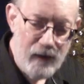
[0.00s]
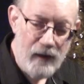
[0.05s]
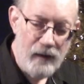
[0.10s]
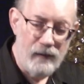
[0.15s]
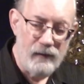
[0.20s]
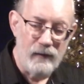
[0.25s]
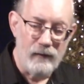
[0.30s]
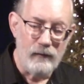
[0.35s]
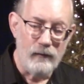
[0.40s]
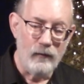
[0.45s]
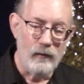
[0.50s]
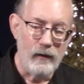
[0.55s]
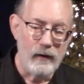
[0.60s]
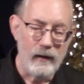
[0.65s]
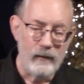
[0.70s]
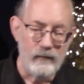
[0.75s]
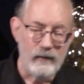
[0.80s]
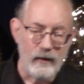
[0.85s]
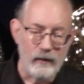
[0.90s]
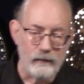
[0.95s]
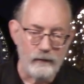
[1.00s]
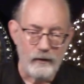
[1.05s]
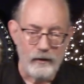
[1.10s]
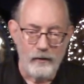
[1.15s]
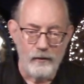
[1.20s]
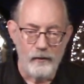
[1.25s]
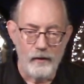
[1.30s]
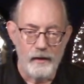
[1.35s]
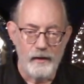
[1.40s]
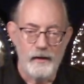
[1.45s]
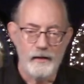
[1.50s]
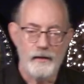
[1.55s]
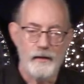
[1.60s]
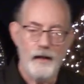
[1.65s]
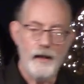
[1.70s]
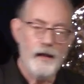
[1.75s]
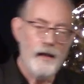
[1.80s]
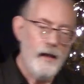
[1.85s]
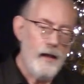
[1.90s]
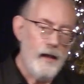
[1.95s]
then when I'm done recording,
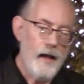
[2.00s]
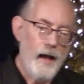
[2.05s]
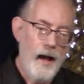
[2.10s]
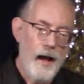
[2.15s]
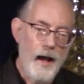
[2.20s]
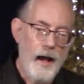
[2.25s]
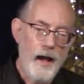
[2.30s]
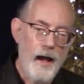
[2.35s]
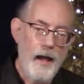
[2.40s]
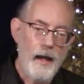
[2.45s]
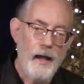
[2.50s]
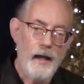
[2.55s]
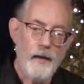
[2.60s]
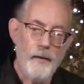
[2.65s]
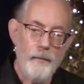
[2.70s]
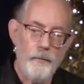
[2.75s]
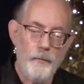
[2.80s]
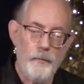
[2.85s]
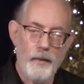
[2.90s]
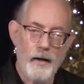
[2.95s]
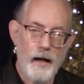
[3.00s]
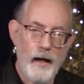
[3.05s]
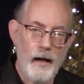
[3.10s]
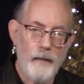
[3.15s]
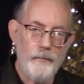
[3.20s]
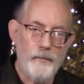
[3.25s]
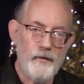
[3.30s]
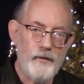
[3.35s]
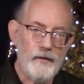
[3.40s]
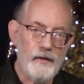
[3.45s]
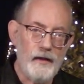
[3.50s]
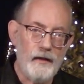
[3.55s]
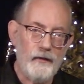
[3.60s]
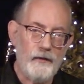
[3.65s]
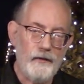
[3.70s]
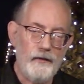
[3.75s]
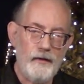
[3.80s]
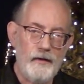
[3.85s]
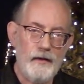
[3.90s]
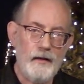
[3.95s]
I pop the
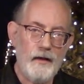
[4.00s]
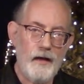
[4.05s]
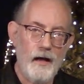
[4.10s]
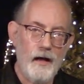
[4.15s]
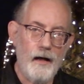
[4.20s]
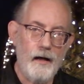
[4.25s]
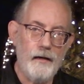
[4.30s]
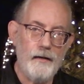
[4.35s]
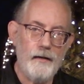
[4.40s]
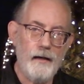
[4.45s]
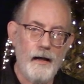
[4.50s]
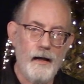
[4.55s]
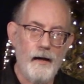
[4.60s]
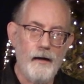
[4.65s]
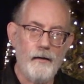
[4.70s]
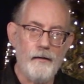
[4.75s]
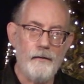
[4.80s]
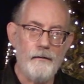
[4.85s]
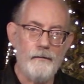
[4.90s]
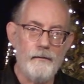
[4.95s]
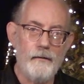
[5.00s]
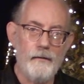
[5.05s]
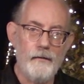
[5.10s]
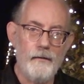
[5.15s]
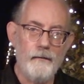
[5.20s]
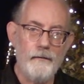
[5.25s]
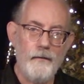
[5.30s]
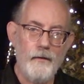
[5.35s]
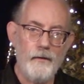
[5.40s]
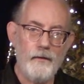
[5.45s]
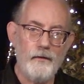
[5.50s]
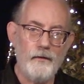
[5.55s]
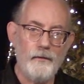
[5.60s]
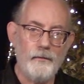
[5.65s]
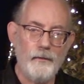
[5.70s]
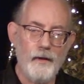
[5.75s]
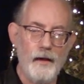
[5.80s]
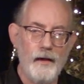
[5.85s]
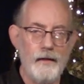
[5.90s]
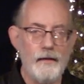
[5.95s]
SD card out of the
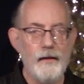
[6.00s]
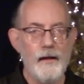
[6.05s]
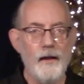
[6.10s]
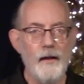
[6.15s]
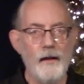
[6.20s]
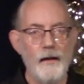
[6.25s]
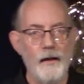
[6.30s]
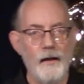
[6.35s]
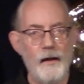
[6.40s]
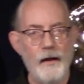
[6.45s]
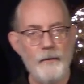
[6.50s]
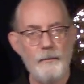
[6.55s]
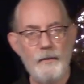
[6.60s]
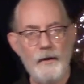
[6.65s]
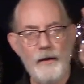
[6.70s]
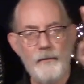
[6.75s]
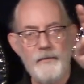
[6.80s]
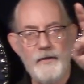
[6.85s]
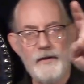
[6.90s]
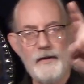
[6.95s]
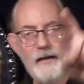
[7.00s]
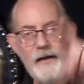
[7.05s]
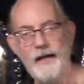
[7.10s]
Focusrite. I pop the